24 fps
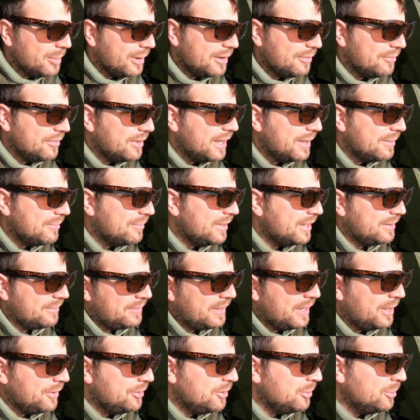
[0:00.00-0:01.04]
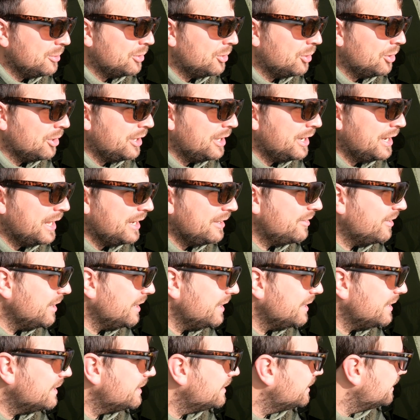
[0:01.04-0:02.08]
about that. That'll do. I'll call it an
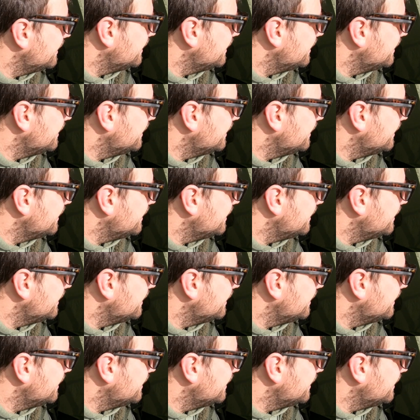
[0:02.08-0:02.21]
18.